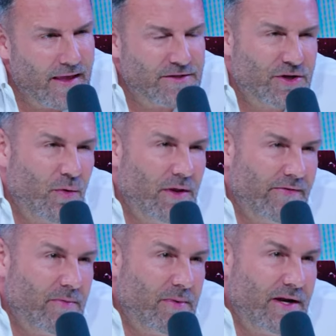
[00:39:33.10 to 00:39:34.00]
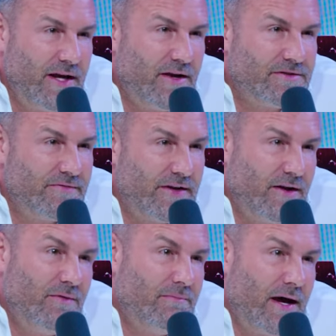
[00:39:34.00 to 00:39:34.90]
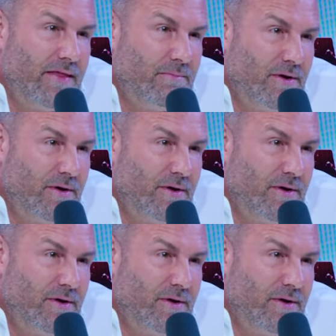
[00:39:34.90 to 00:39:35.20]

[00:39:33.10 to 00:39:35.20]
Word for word: and so will everybody else if they don't buy the